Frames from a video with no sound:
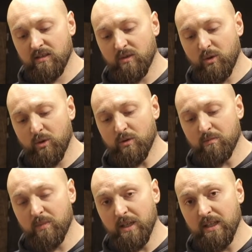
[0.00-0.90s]

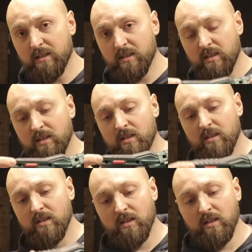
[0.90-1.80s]
thumb piece
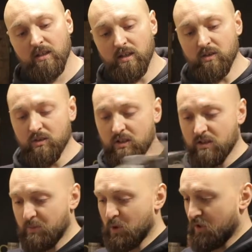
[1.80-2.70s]
in order
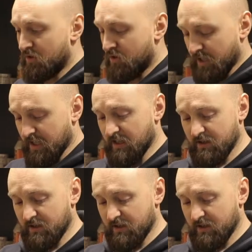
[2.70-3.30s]
to pull the trigger.